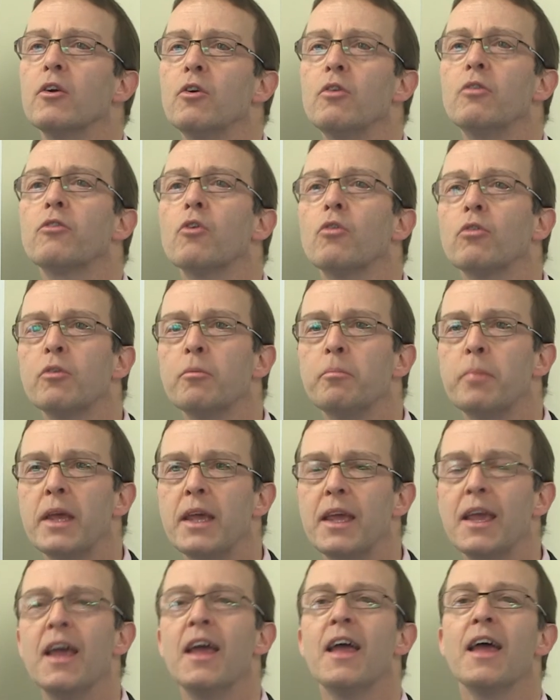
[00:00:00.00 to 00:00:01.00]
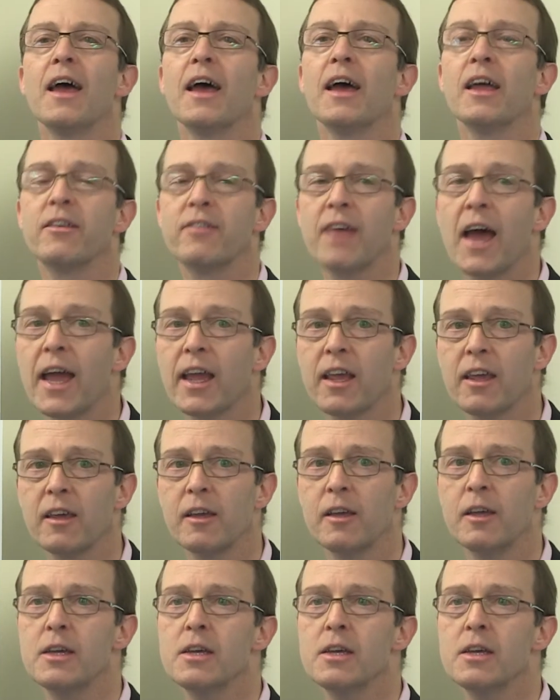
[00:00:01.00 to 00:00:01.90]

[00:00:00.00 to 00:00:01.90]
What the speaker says: Who's going to be a DAC?